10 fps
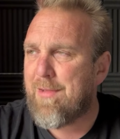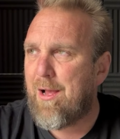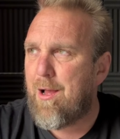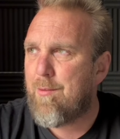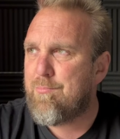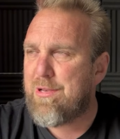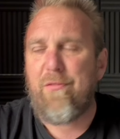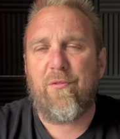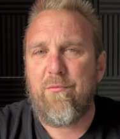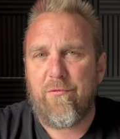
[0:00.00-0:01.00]

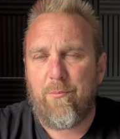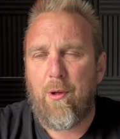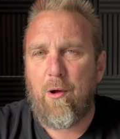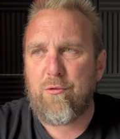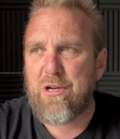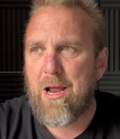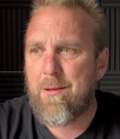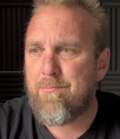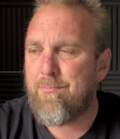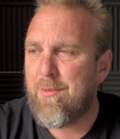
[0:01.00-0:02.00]
different for Pearl
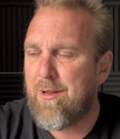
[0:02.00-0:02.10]
Jam,